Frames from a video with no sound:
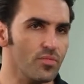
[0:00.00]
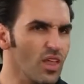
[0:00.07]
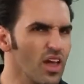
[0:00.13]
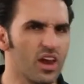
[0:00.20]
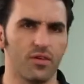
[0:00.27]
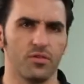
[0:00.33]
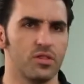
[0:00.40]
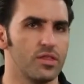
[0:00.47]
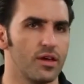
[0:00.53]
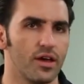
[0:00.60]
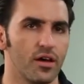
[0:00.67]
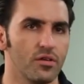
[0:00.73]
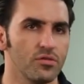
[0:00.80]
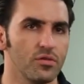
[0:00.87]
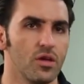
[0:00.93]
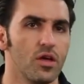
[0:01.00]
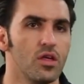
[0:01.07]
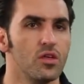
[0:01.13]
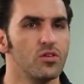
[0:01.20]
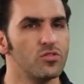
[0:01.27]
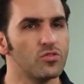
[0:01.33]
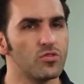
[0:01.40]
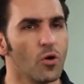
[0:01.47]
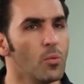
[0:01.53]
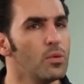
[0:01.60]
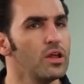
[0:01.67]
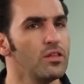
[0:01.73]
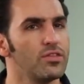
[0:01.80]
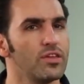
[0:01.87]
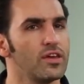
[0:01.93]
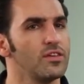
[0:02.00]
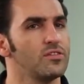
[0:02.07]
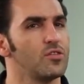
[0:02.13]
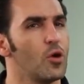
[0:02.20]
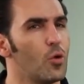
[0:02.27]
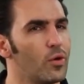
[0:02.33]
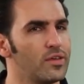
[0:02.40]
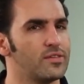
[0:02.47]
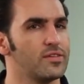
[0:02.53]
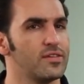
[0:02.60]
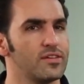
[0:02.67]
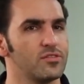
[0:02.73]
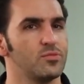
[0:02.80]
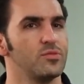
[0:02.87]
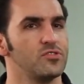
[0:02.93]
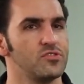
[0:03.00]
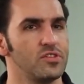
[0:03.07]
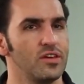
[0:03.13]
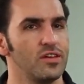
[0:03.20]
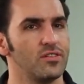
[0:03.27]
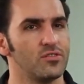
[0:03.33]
and everything else. So many things go into this machine.